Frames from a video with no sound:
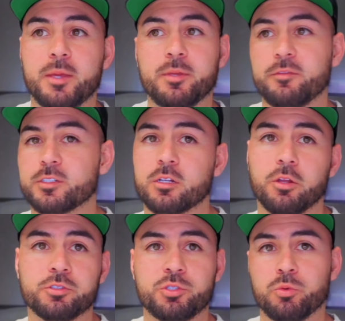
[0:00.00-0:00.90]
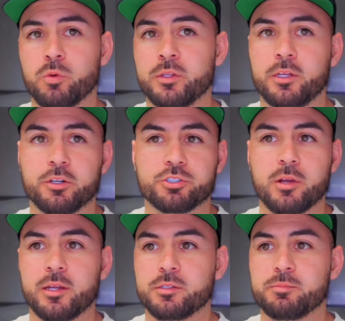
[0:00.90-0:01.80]
maybe if it's close to one that you're
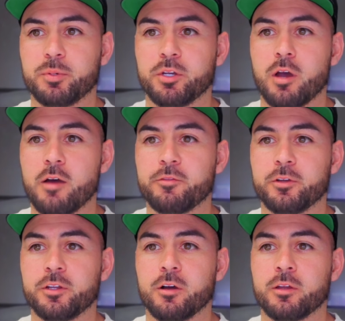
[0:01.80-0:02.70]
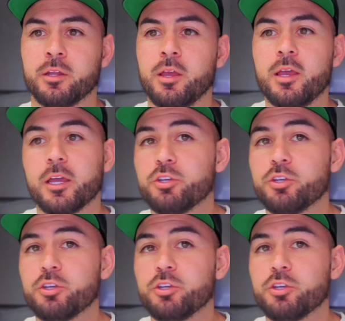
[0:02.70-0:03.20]
trying to put an offer in on,